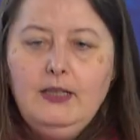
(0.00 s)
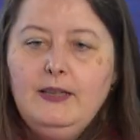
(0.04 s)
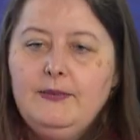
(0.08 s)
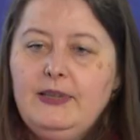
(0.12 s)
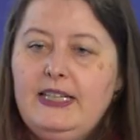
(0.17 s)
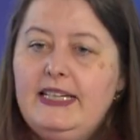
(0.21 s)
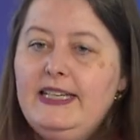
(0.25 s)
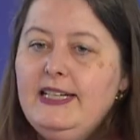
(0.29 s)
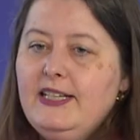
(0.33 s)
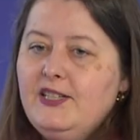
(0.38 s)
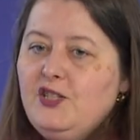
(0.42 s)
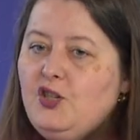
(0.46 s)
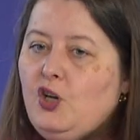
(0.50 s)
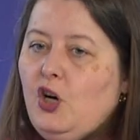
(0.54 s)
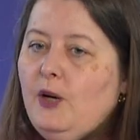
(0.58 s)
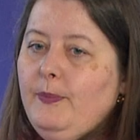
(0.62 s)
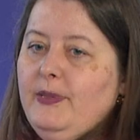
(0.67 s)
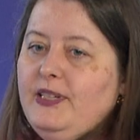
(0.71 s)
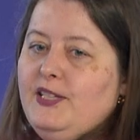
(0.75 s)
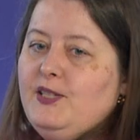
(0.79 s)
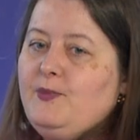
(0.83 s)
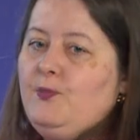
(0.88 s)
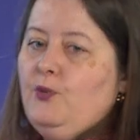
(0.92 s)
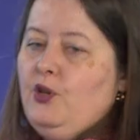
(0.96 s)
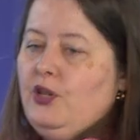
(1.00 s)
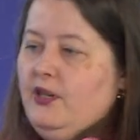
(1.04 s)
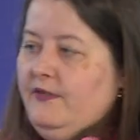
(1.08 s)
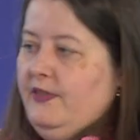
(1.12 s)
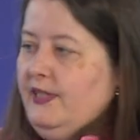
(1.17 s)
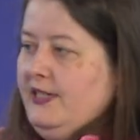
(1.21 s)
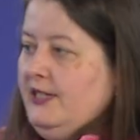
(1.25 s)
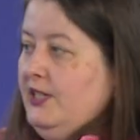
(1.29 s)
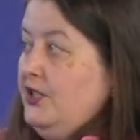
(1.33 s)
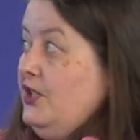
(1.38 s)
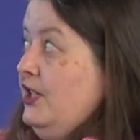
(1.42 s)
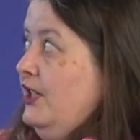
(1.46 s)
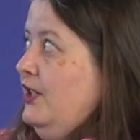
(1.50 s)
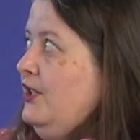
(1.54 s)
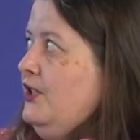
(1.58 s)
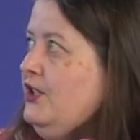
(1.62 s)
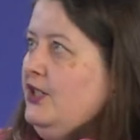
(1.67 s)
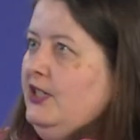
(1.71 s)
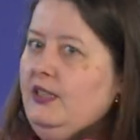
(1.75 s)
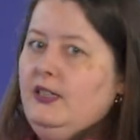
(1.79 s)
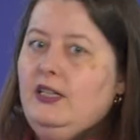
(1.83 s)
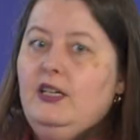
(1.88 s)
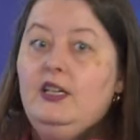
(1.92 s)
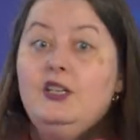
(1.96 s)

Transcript: The next comment is more of a suggestion.